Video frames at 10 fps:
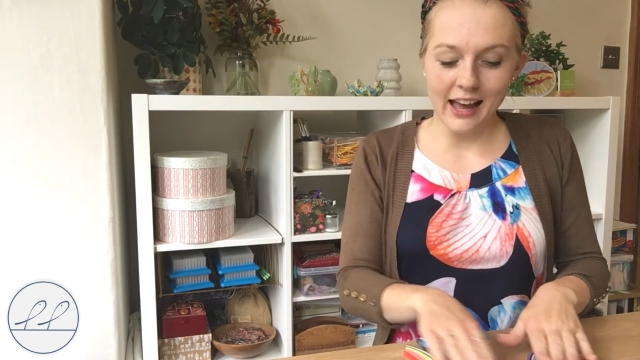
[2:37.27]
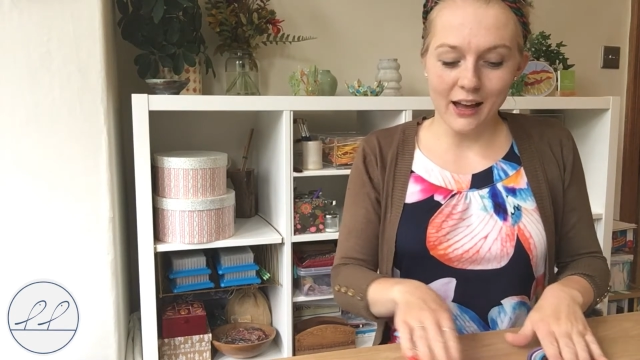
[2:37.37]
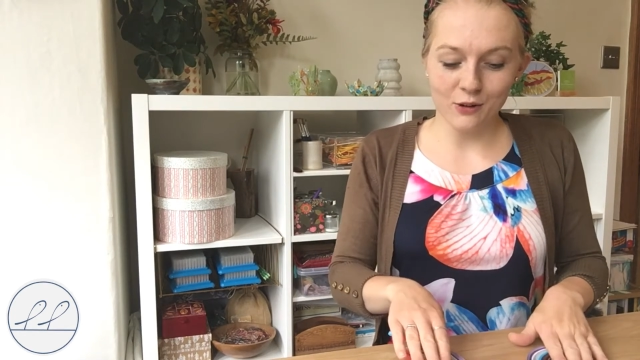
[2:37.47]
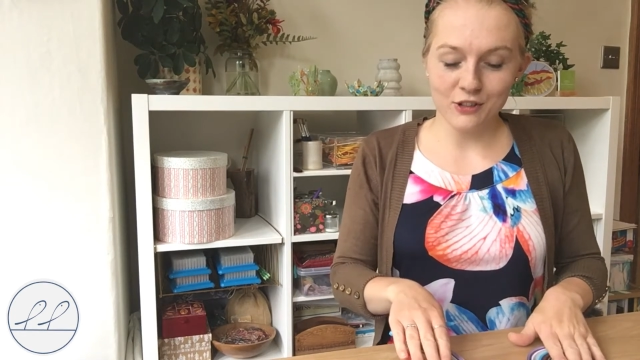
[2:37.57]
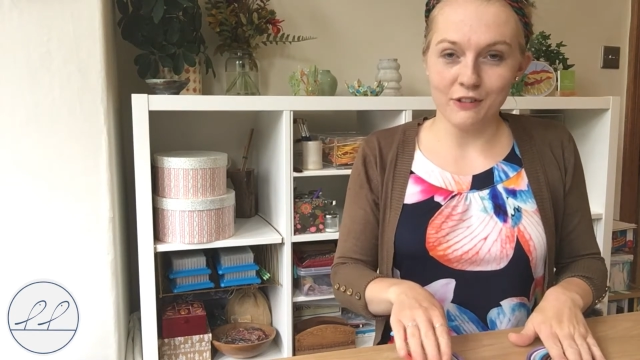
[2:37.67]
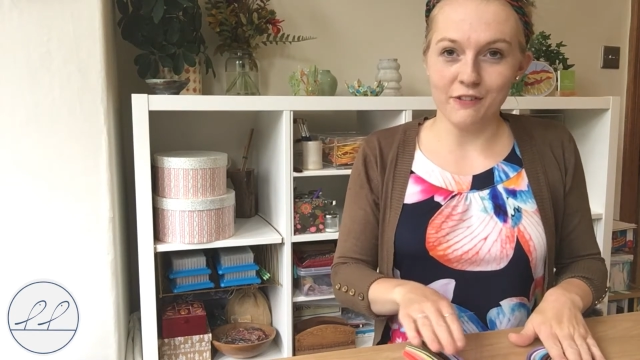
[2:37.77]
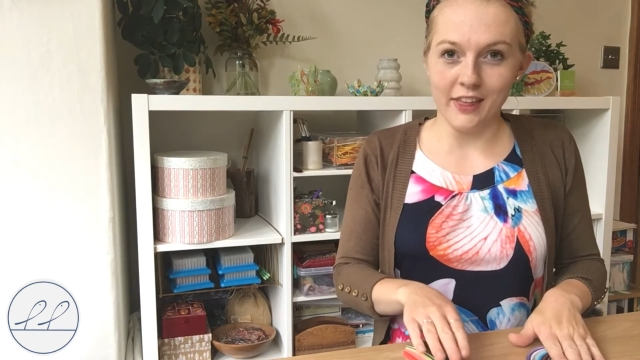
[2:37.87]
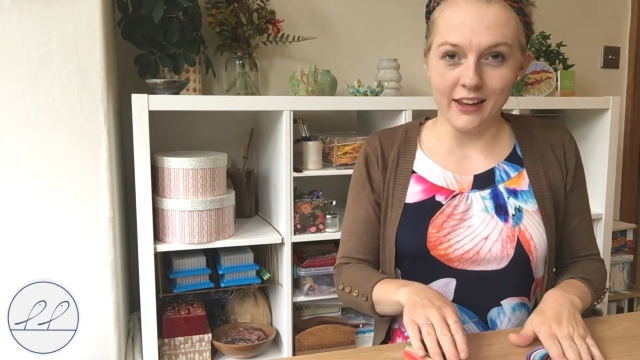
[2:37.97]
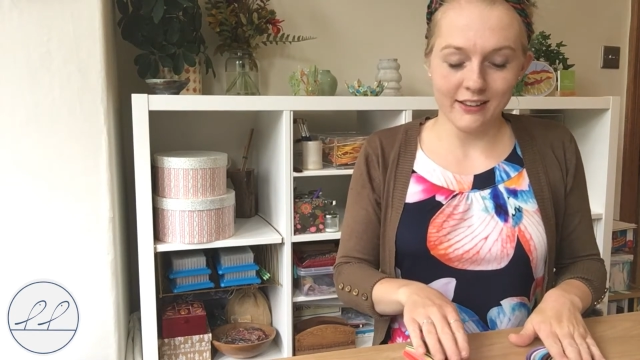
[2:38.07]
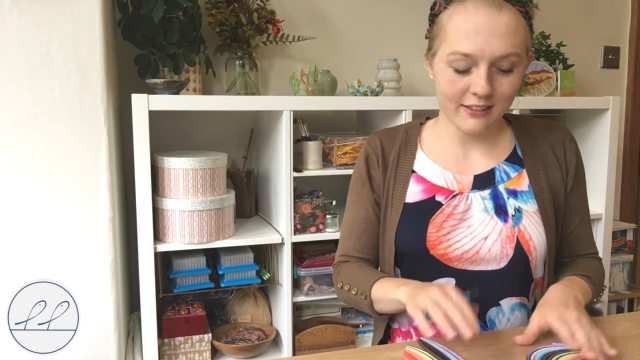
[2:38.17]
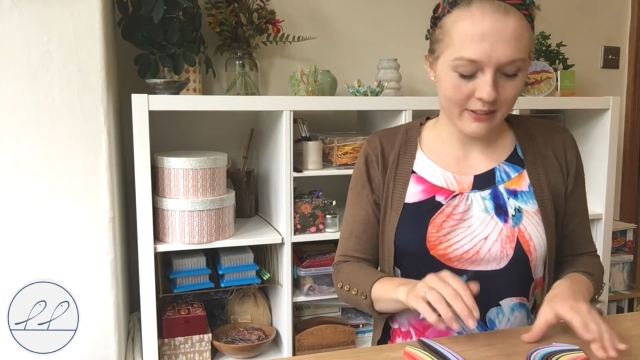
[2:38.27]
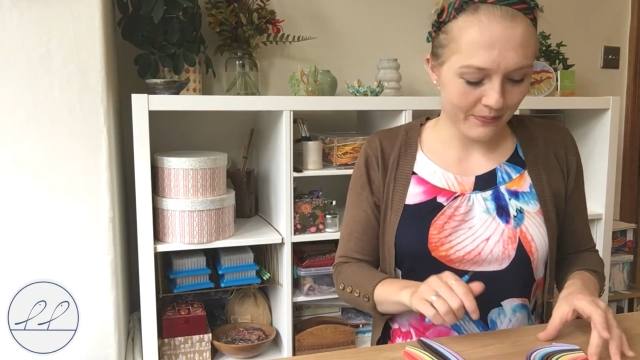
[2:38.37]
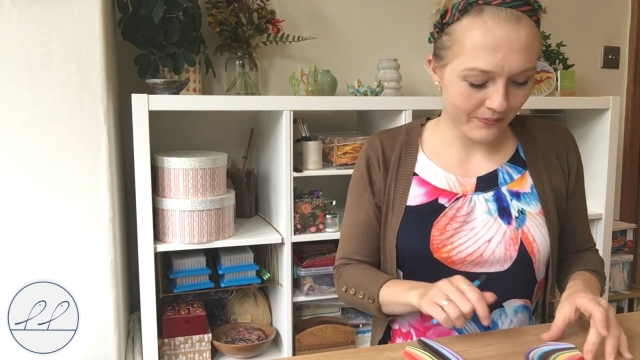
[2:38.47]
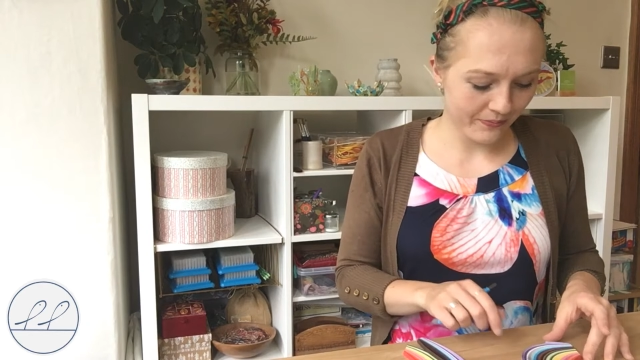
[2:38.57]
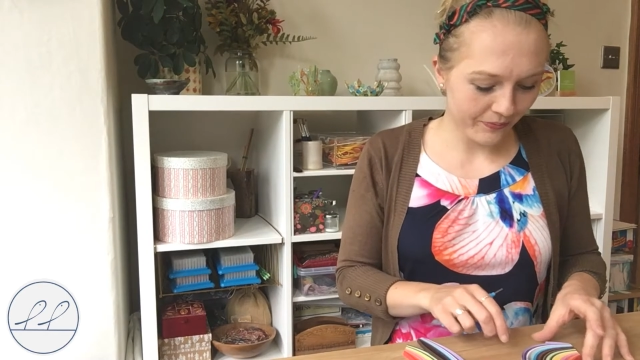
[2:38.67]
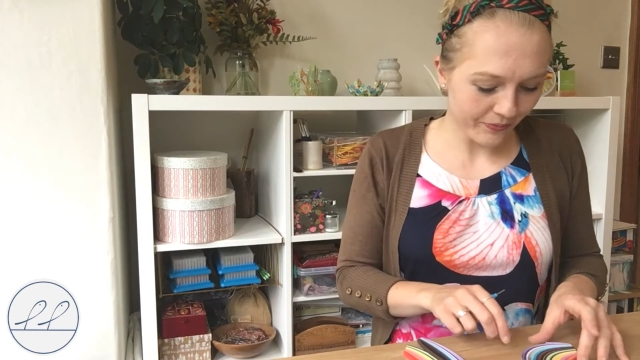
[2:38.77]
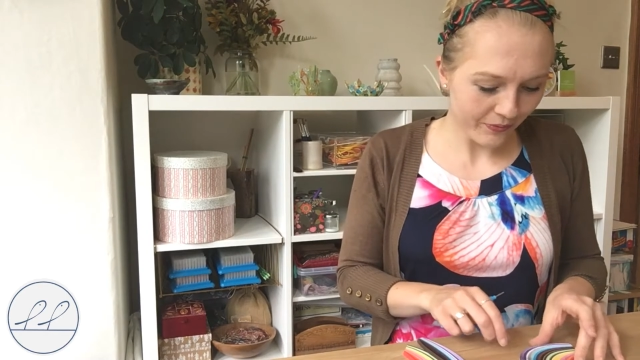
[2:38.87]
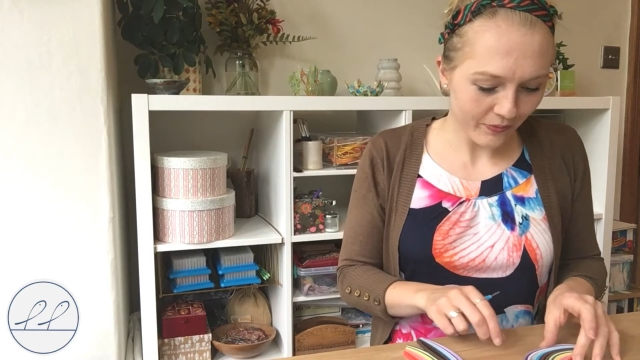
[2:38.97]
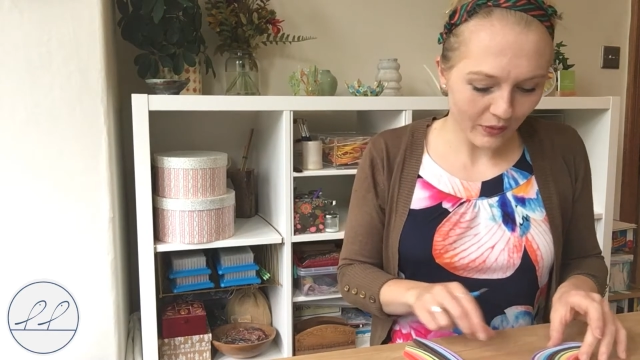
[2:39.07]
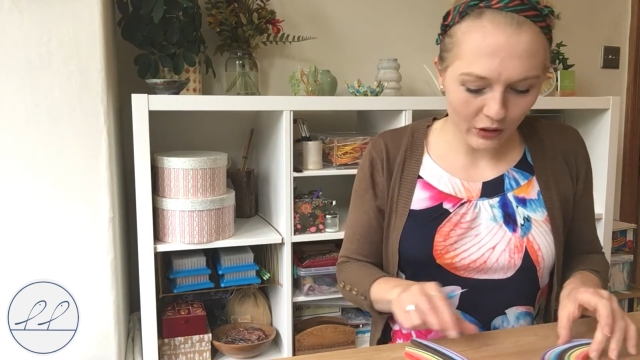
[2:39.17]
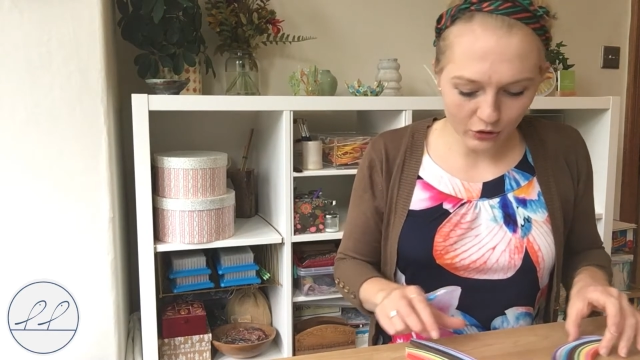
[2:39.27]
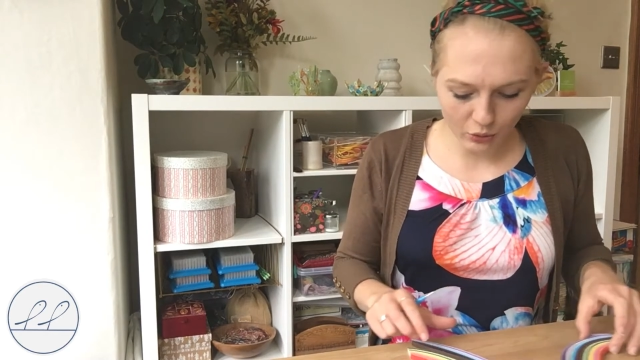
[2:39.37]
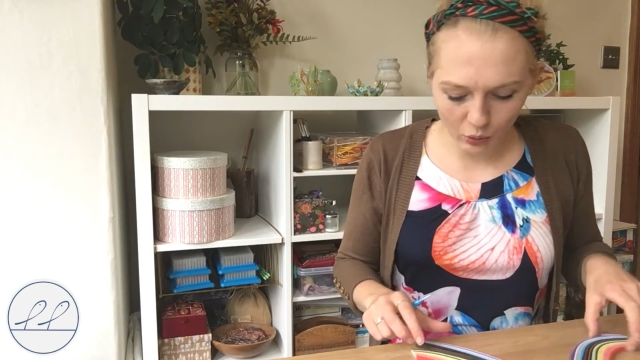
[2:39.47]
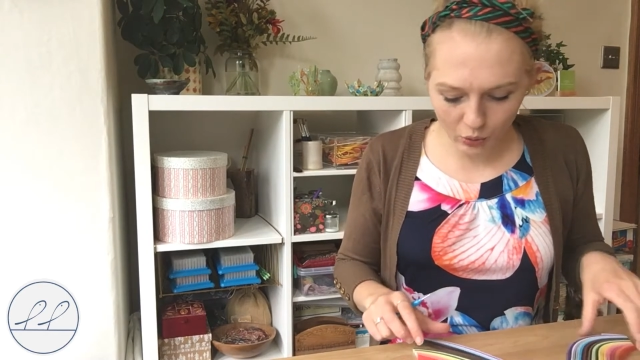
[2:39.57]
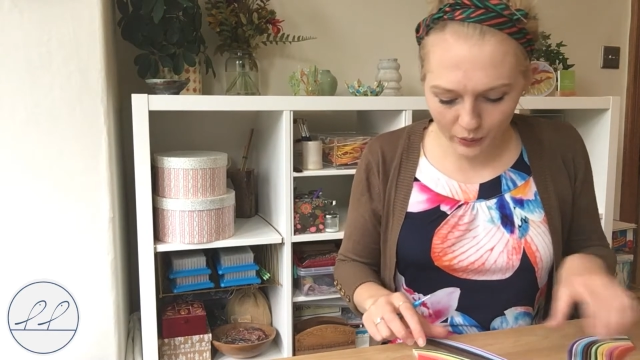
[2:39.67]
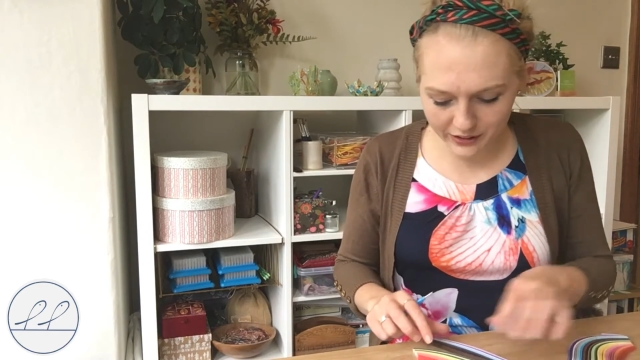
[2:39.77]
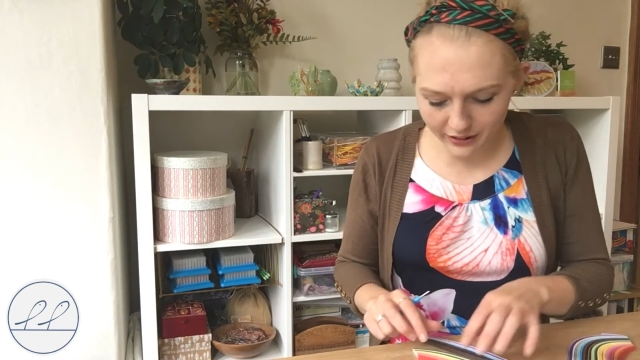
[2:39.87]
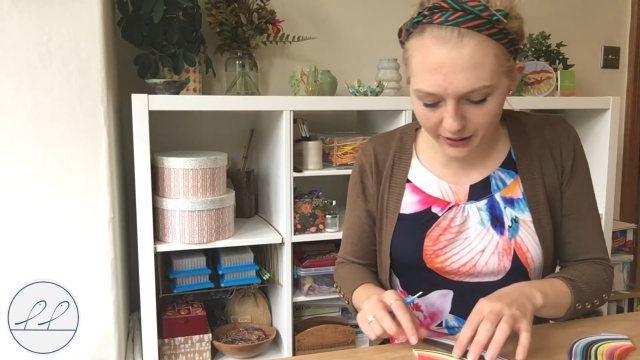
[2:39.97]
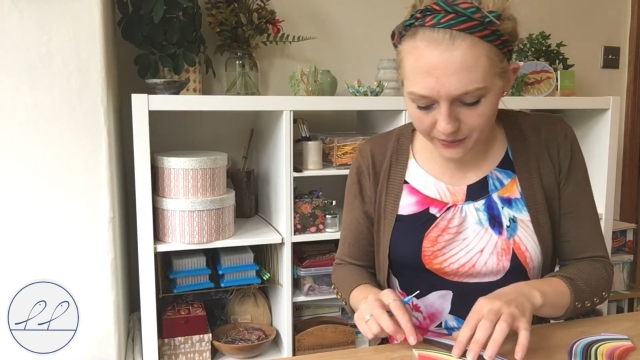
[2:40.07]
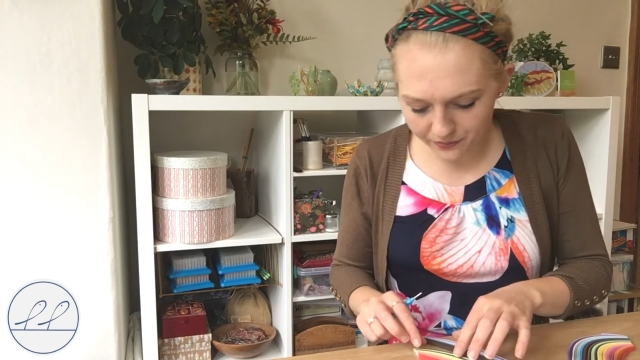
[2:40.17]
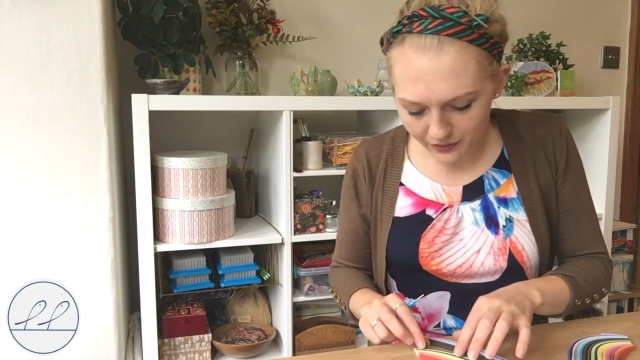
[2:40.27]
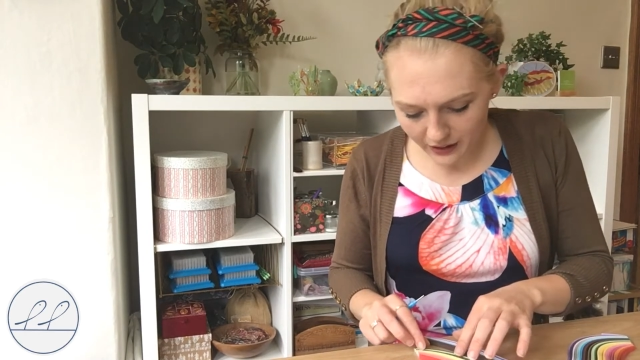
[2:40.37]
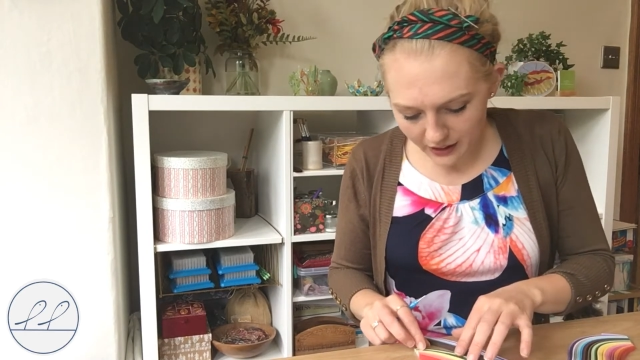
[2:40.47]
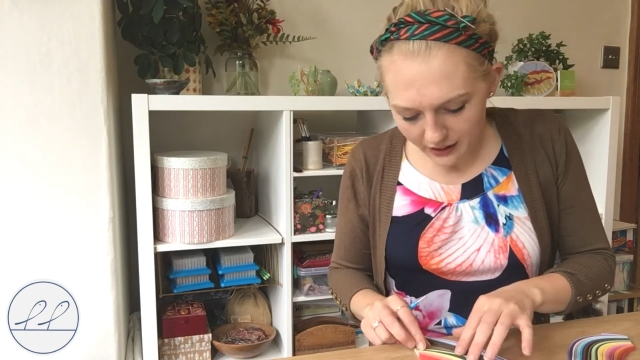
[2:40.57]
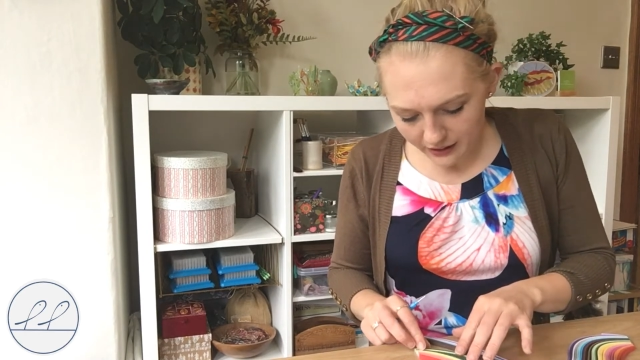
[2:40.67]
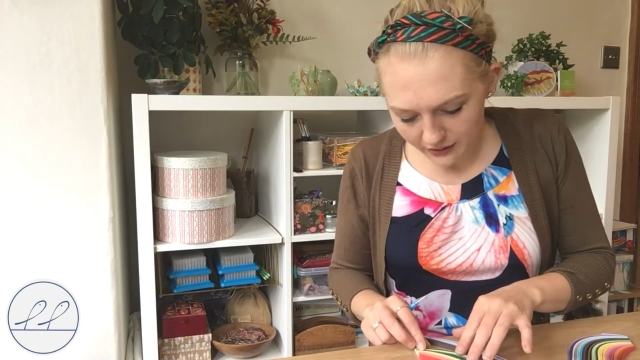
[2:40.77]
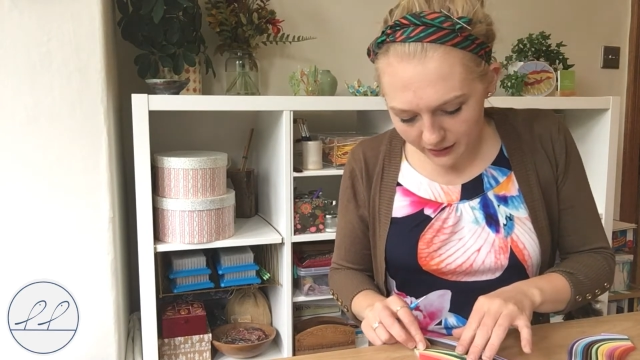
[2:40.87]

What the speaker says: out of this. So all we do is